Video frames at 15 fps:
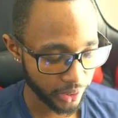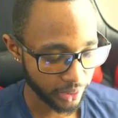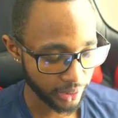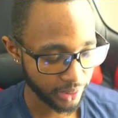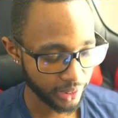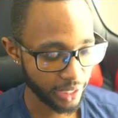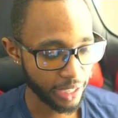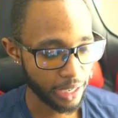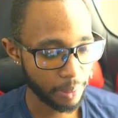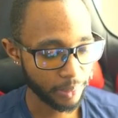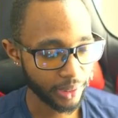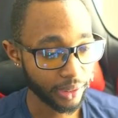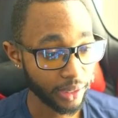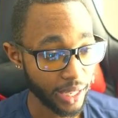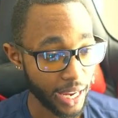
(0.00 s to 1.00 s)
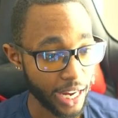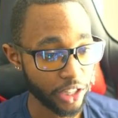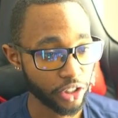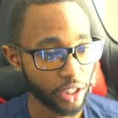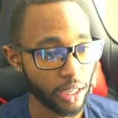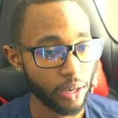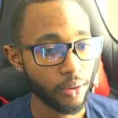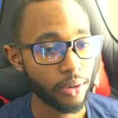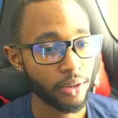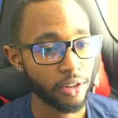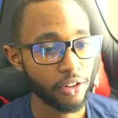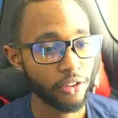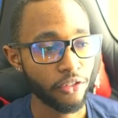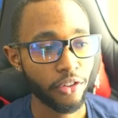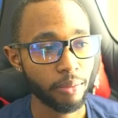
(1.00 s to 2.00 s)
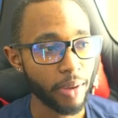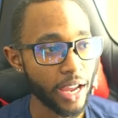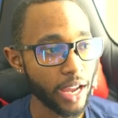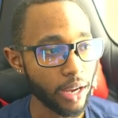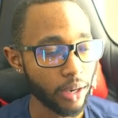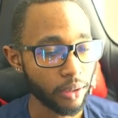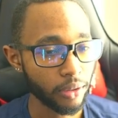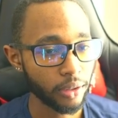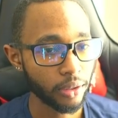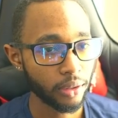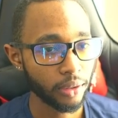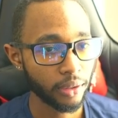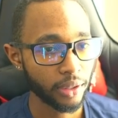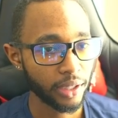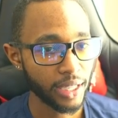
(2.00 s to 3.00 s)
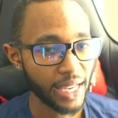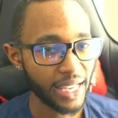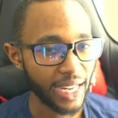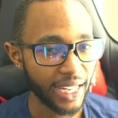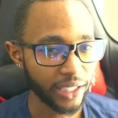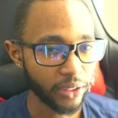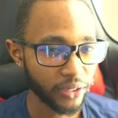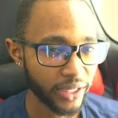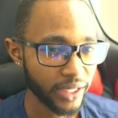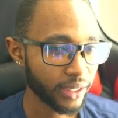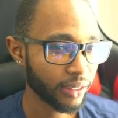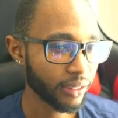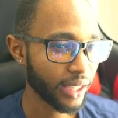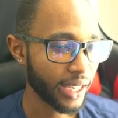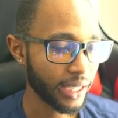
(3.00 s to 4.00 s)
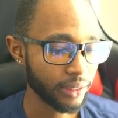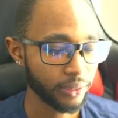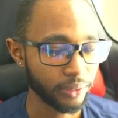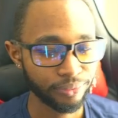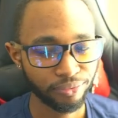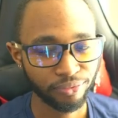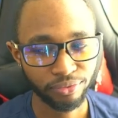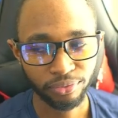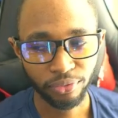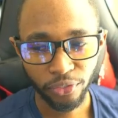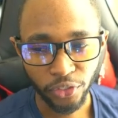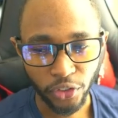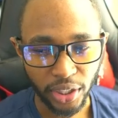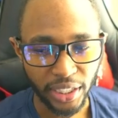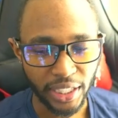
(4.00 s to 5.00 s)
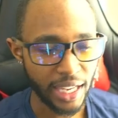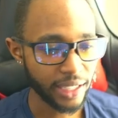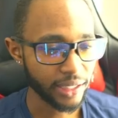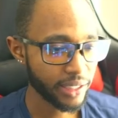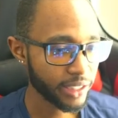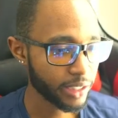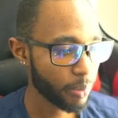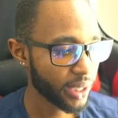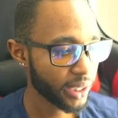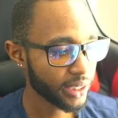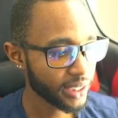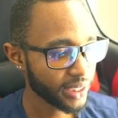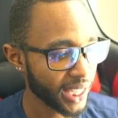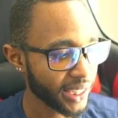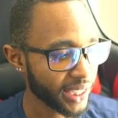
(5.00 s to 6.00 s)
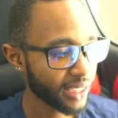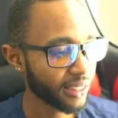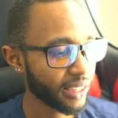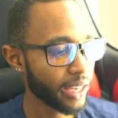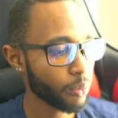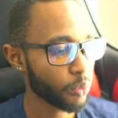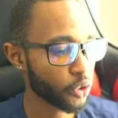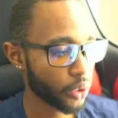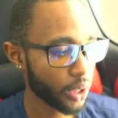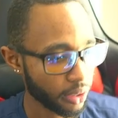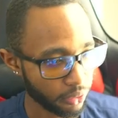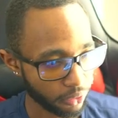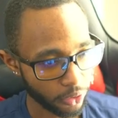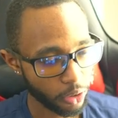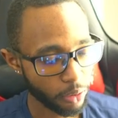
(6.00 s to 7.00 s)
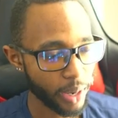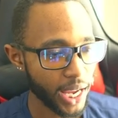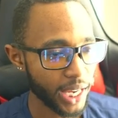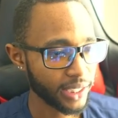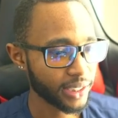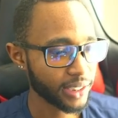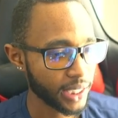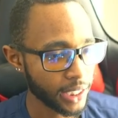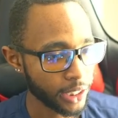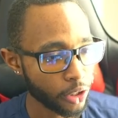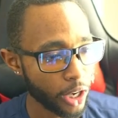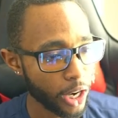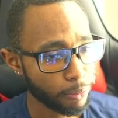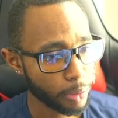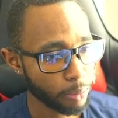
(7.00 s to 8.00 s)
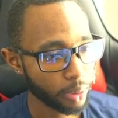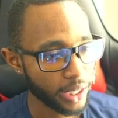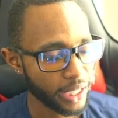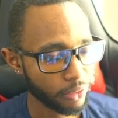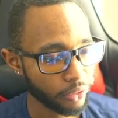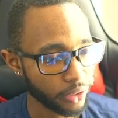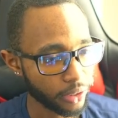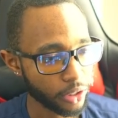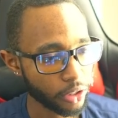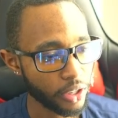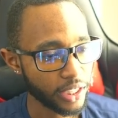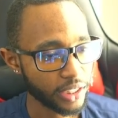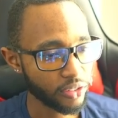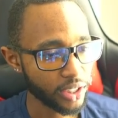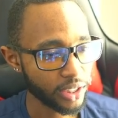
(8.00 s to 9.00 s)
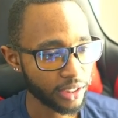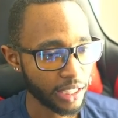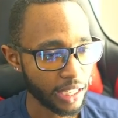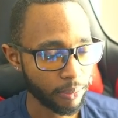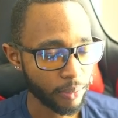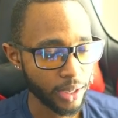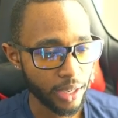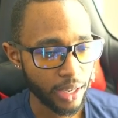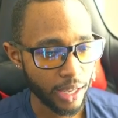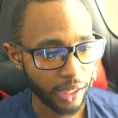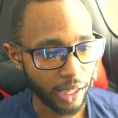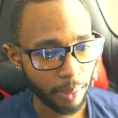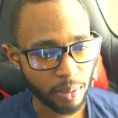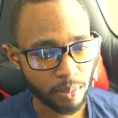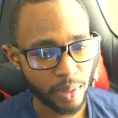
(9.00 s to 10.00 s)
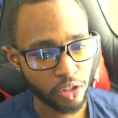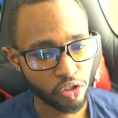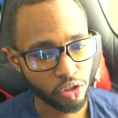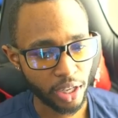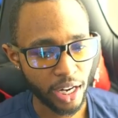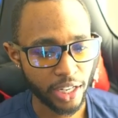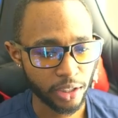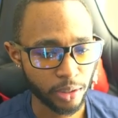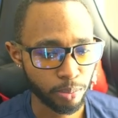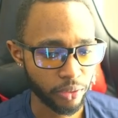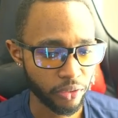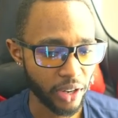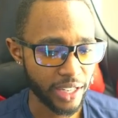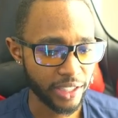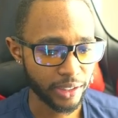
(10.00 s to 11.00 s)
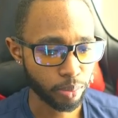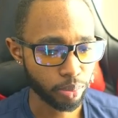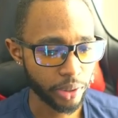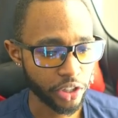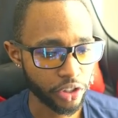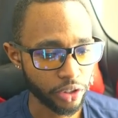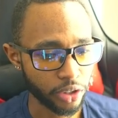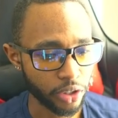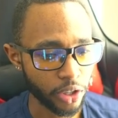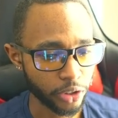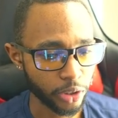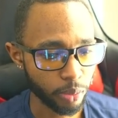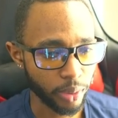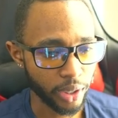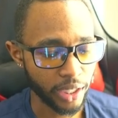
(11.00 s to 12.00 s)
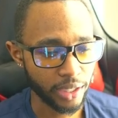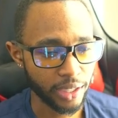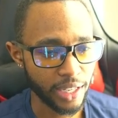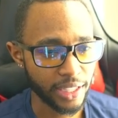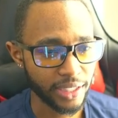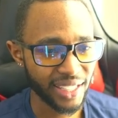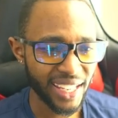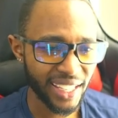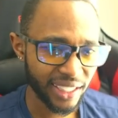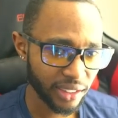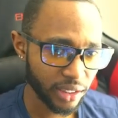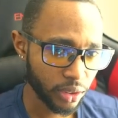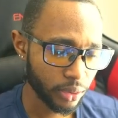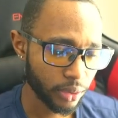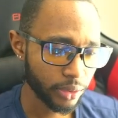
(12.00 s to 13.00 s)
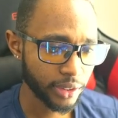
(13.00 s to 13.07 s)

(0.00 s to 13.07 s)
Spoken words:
timed lash out from L. And I don't think Light fully anticipated this. I think Light was trying to fall back and say, you know, I've been playing very aggressive this game. Let me make sure I just provide some pressure and also play it and take it a little